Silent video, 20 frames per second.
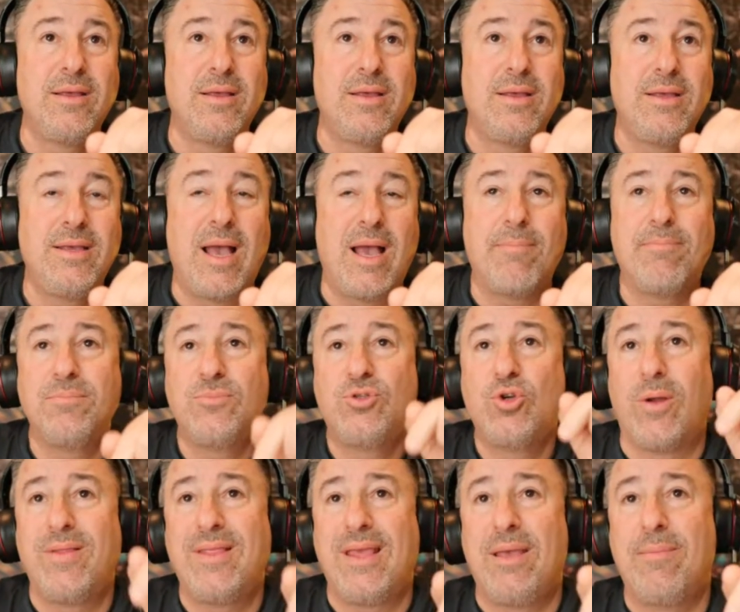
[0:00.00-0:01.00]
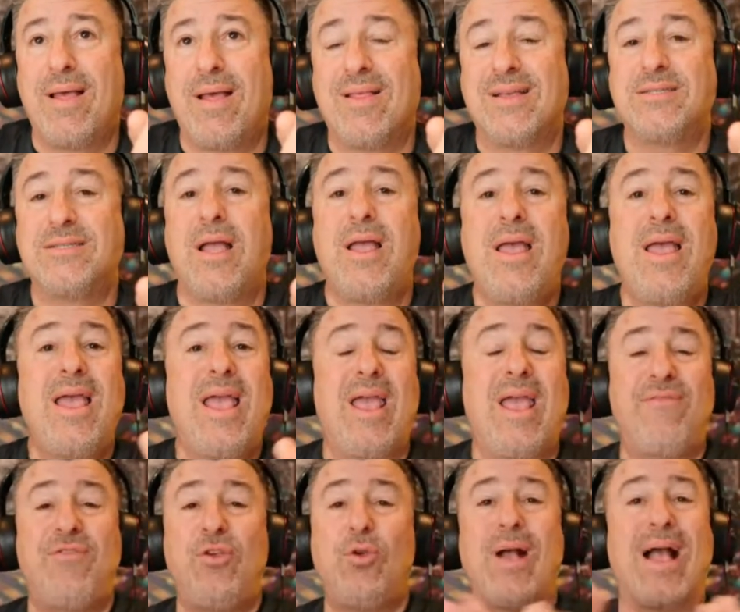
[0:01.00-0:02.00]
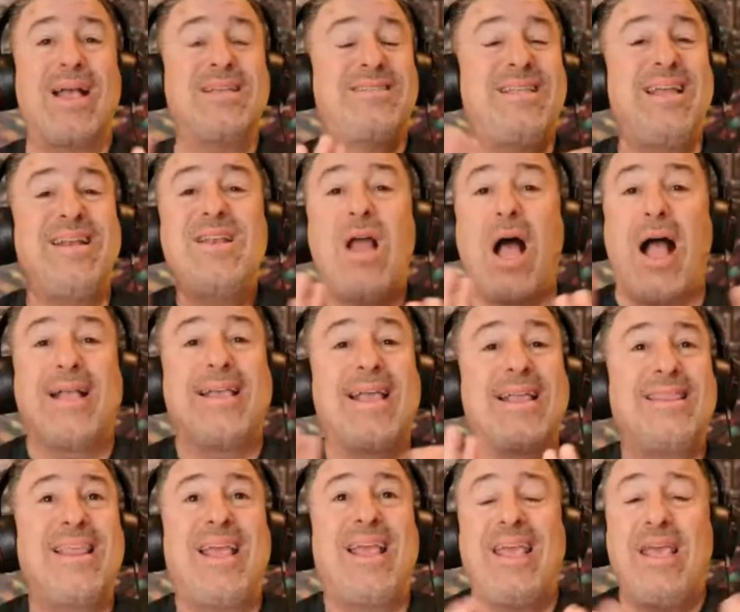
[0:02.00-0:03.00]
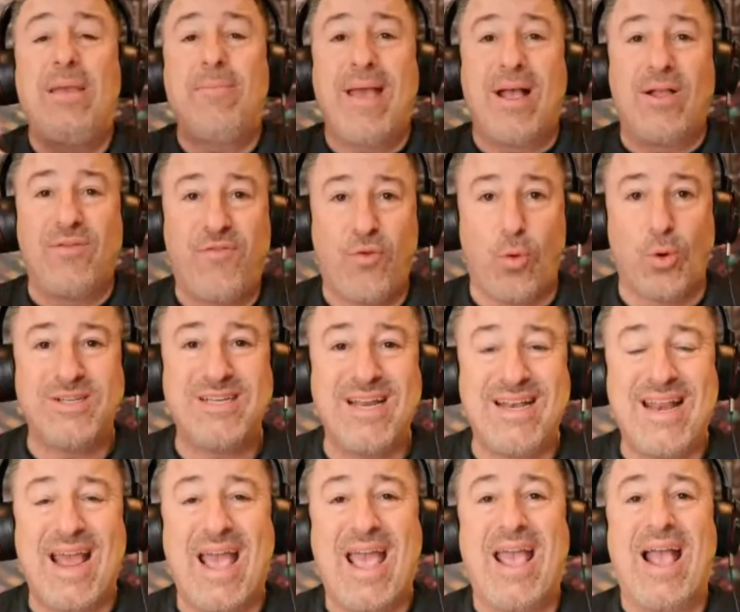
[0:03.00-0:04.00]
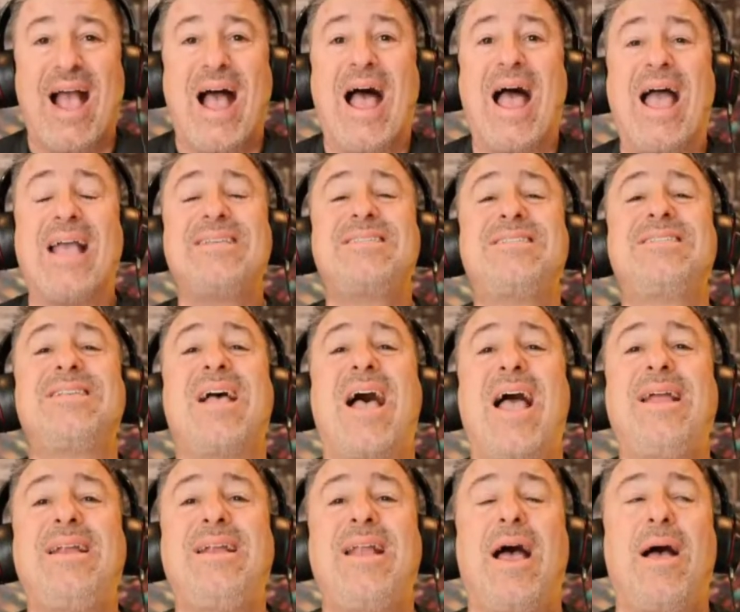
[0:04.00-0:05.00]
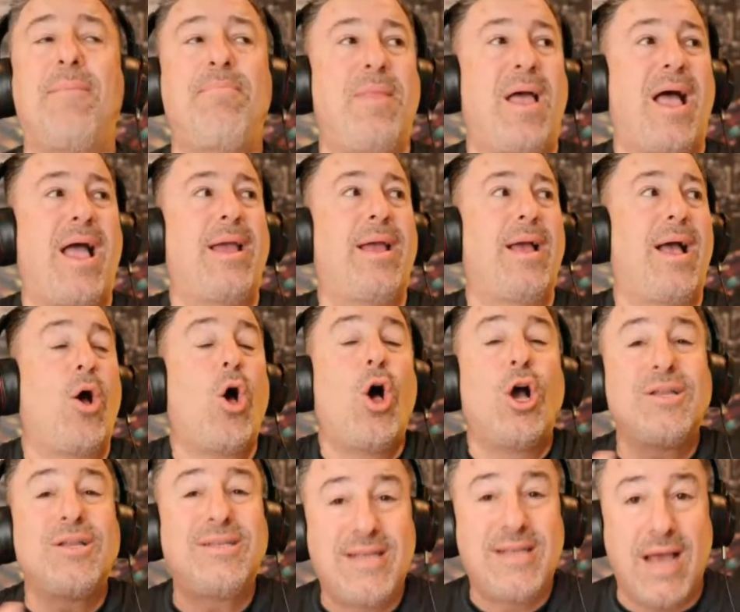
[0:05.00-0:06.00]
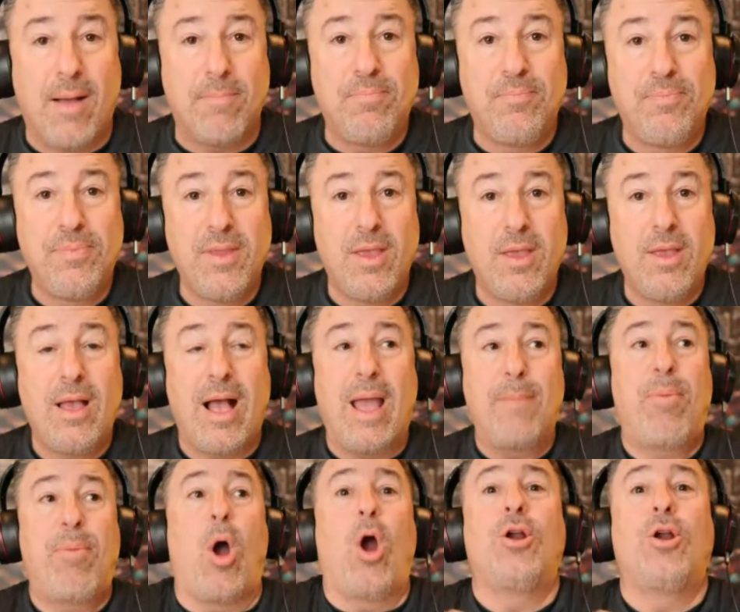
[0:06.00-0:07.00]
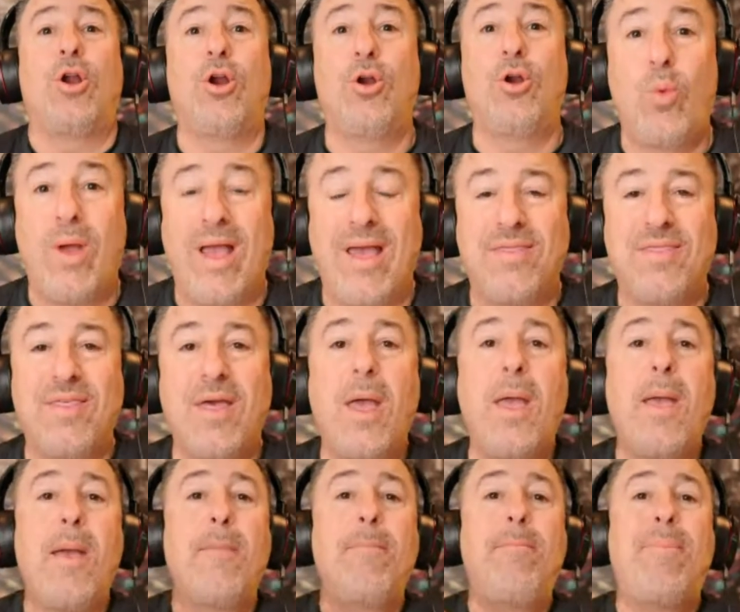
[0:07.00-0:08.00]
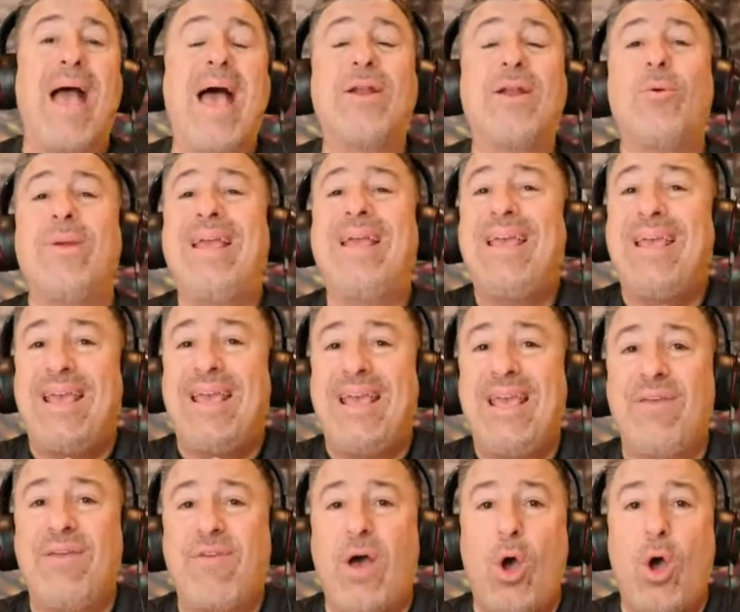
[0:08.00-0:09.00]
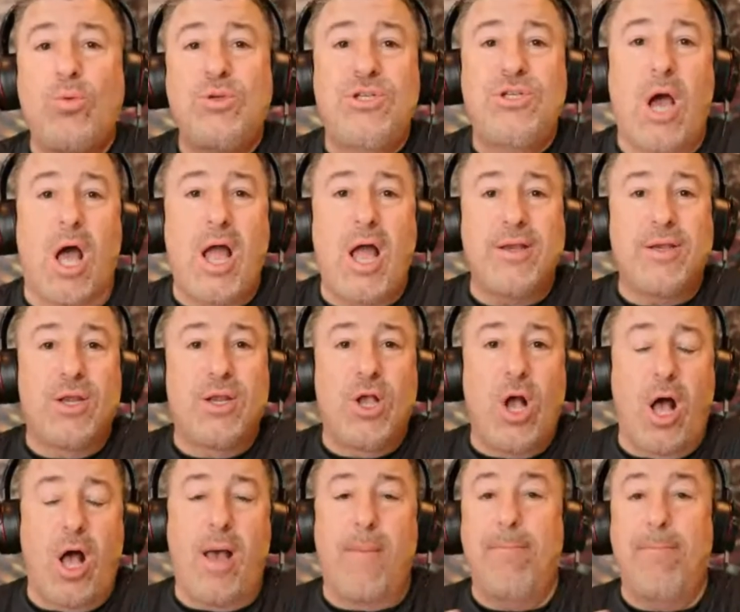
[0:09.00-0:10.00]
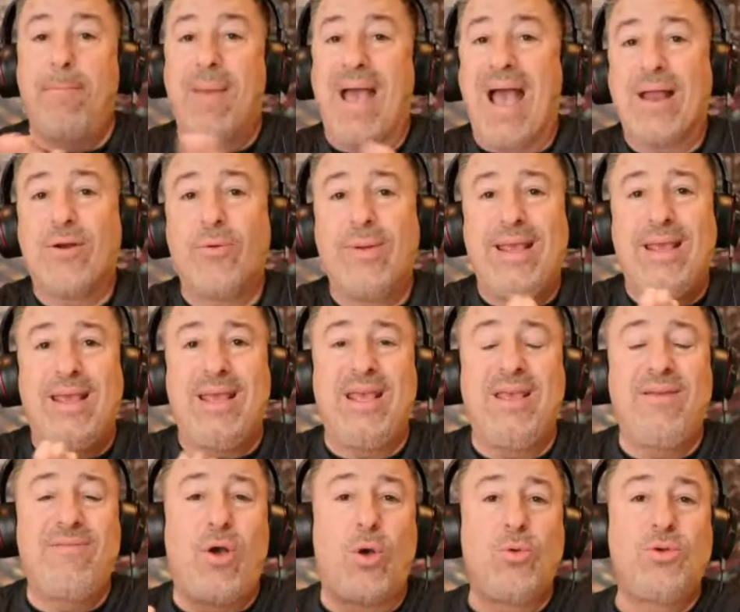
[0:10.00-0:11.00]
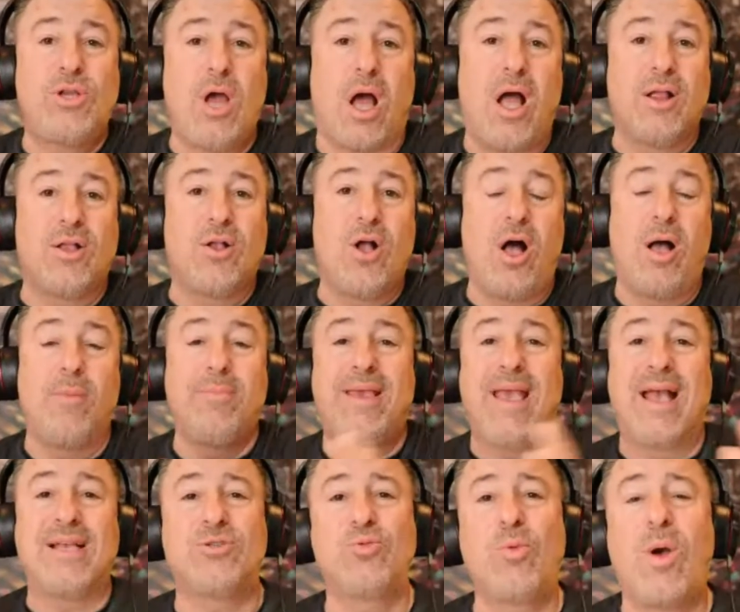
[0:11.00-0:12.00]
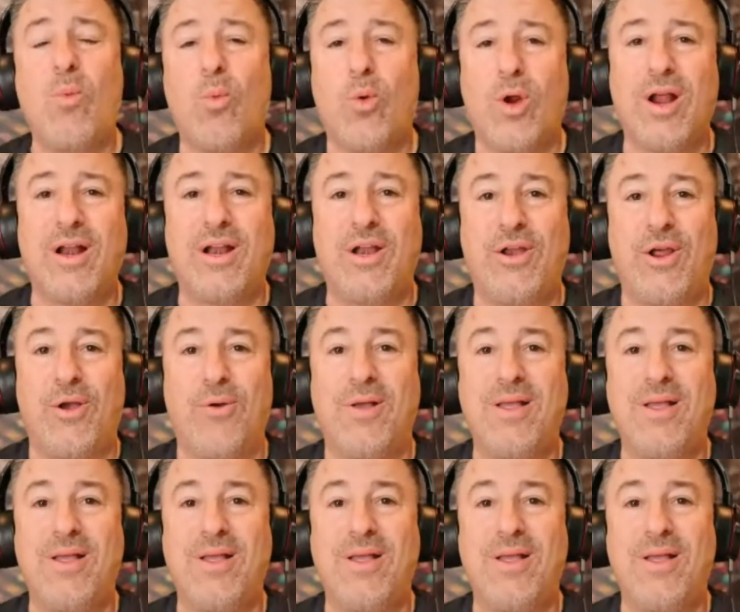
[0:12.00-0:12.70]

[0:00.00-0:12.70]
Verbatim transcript: yep join the email list if you guys did not get the email for today i signed up i hooked up i partnered with batteryevo.com batteryevo.com guess what we're going to do